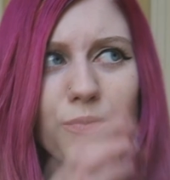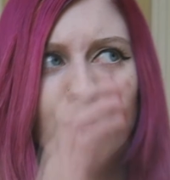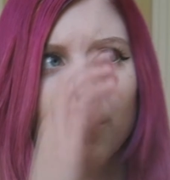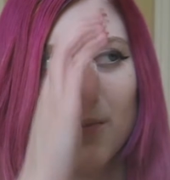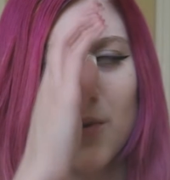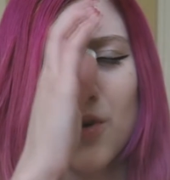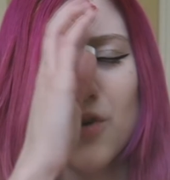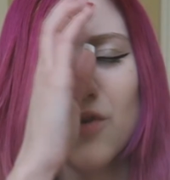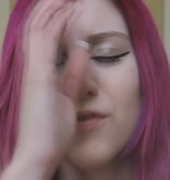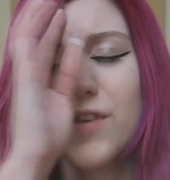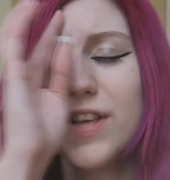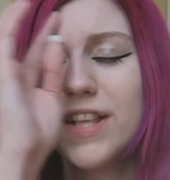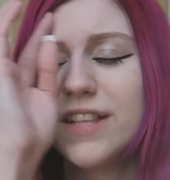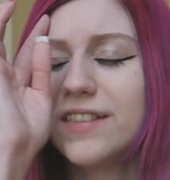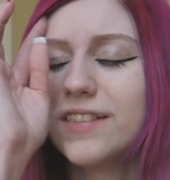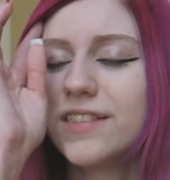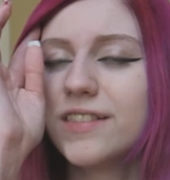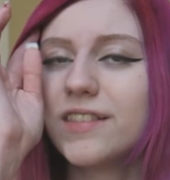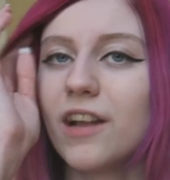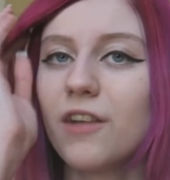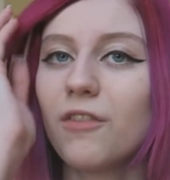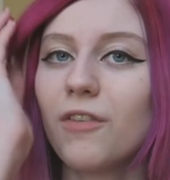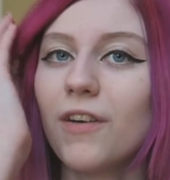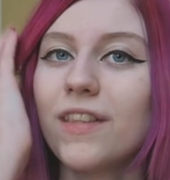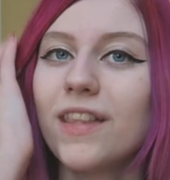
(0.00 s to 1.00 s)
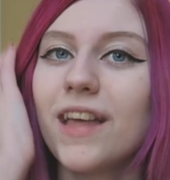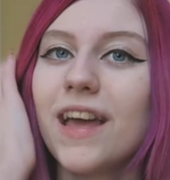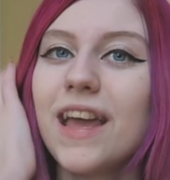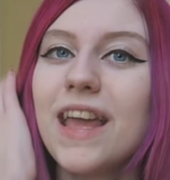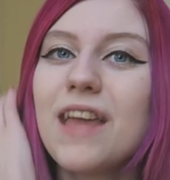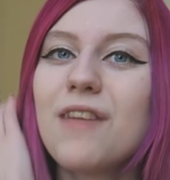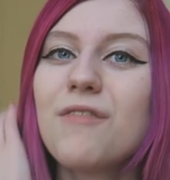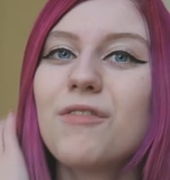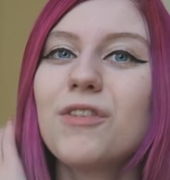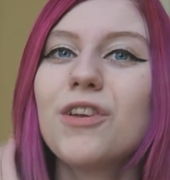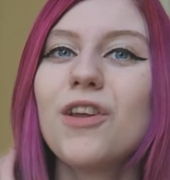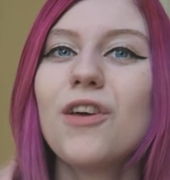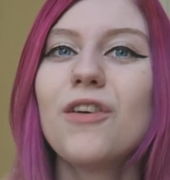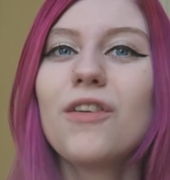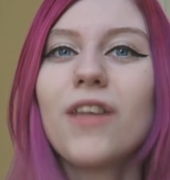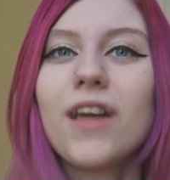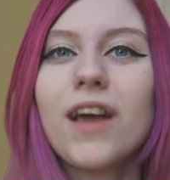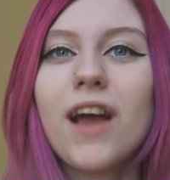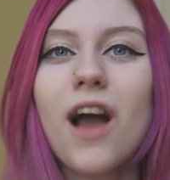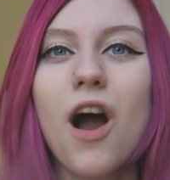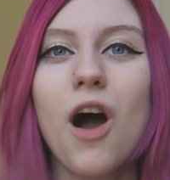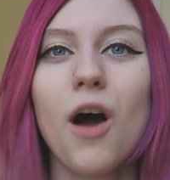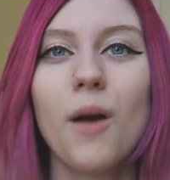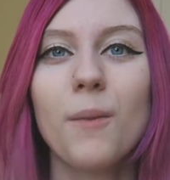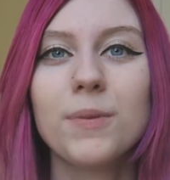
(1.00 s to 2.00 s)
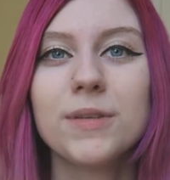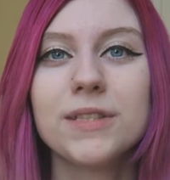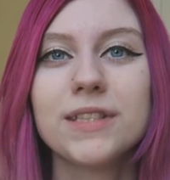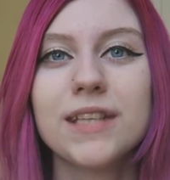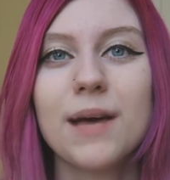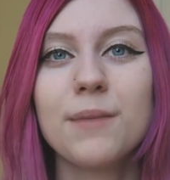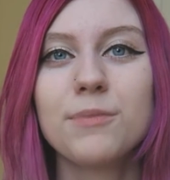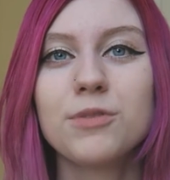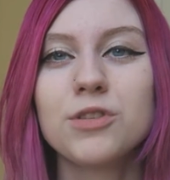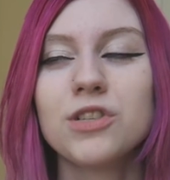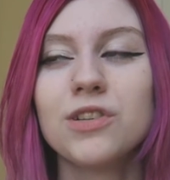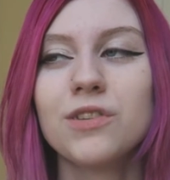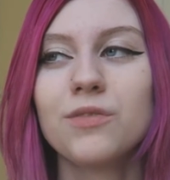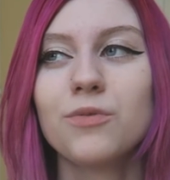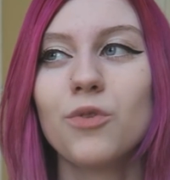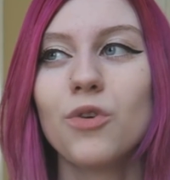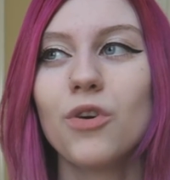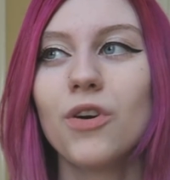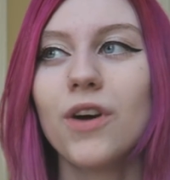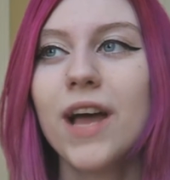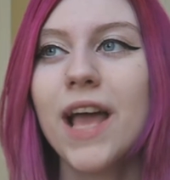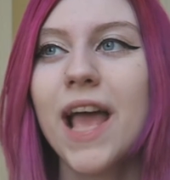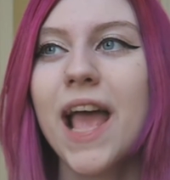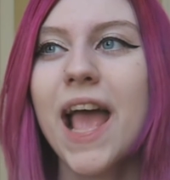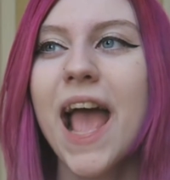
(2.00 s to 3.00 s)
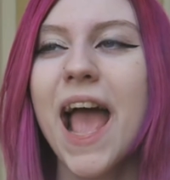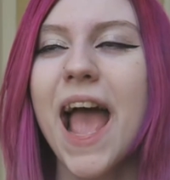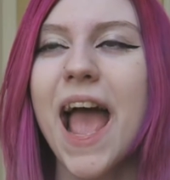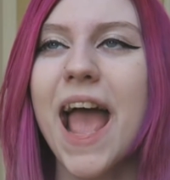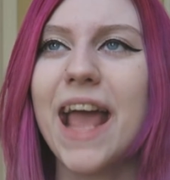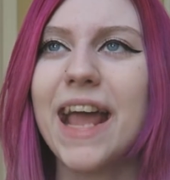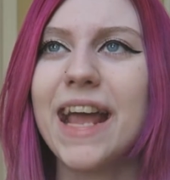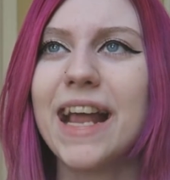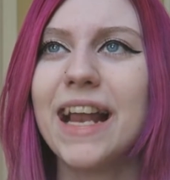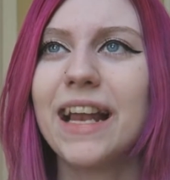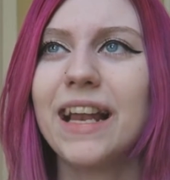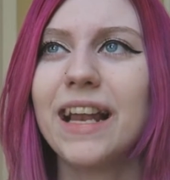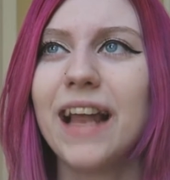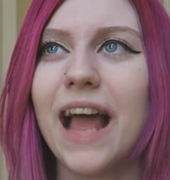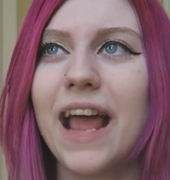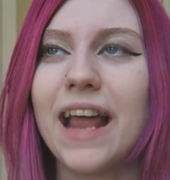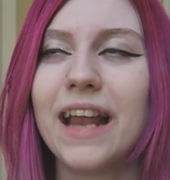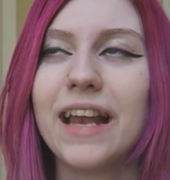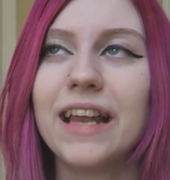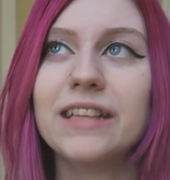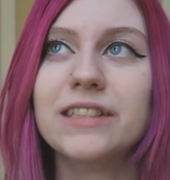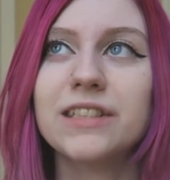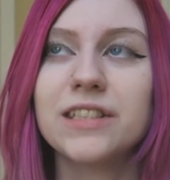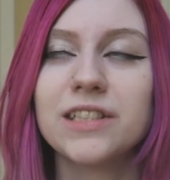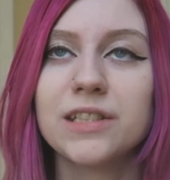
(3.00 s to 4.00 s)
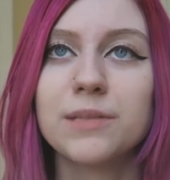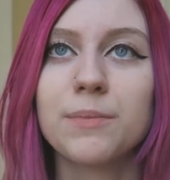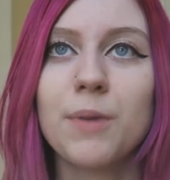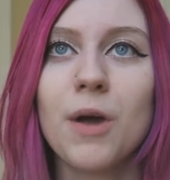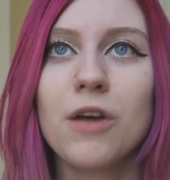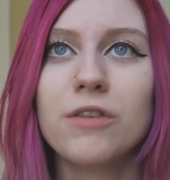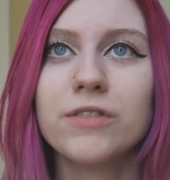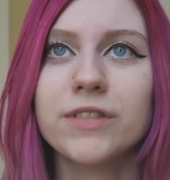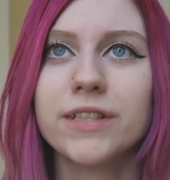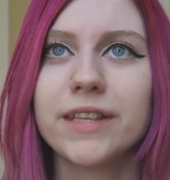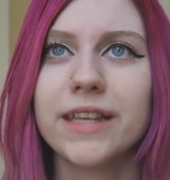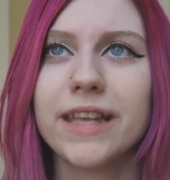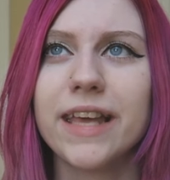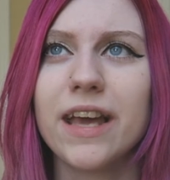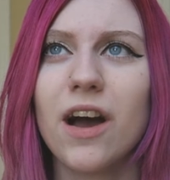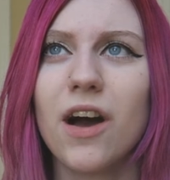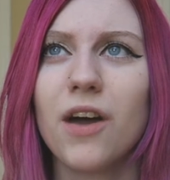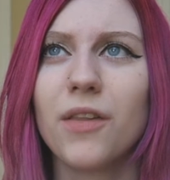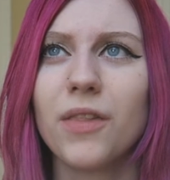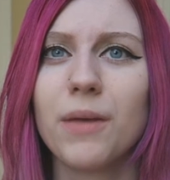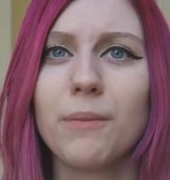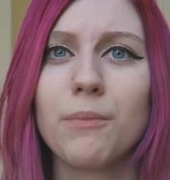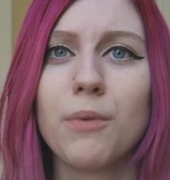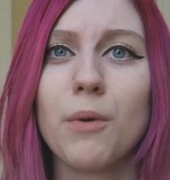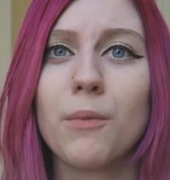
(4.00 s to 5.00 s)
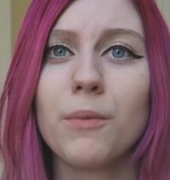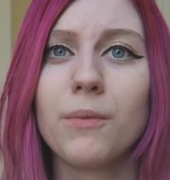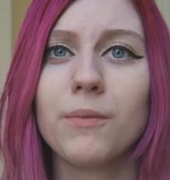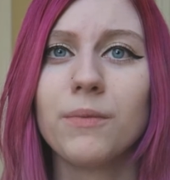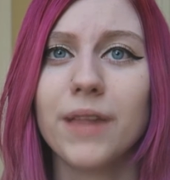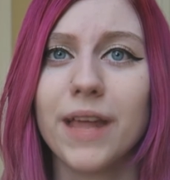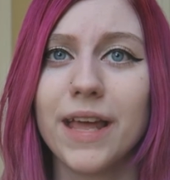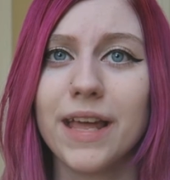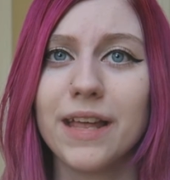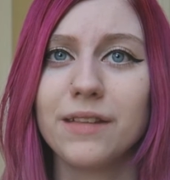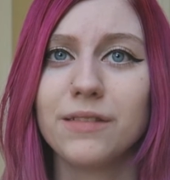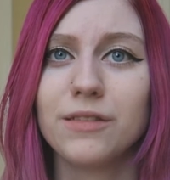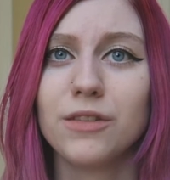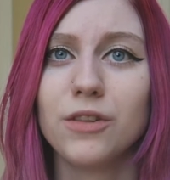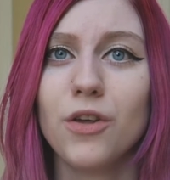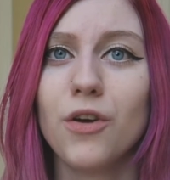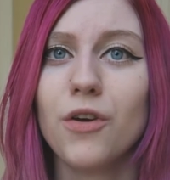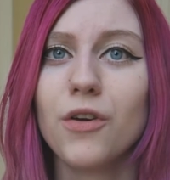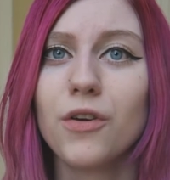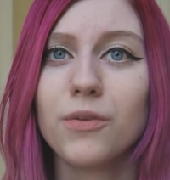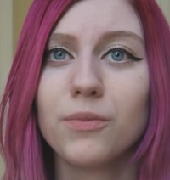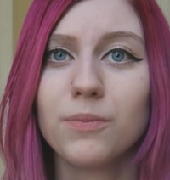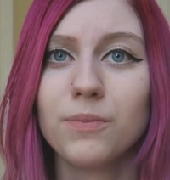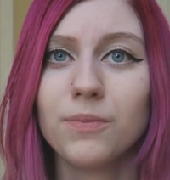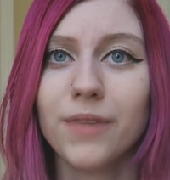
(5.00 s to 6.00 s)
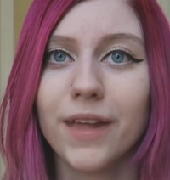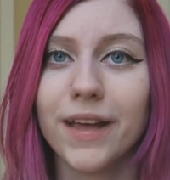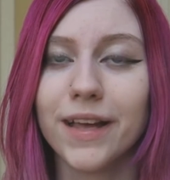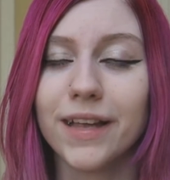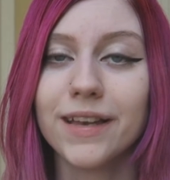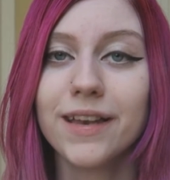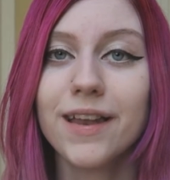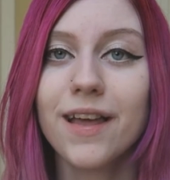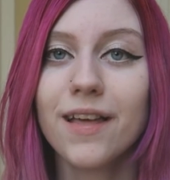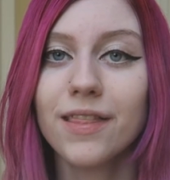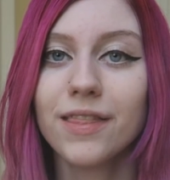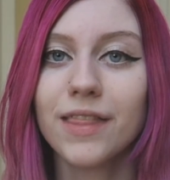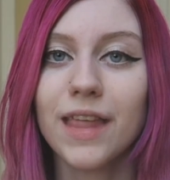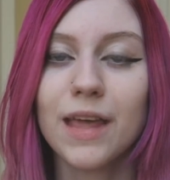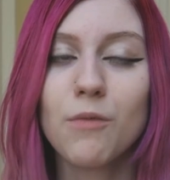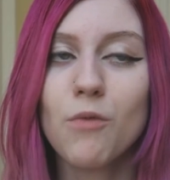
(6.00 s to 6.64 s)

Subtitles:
movies and stuff like that, even though like our perception of what aliens supposedly are, they look like nothing.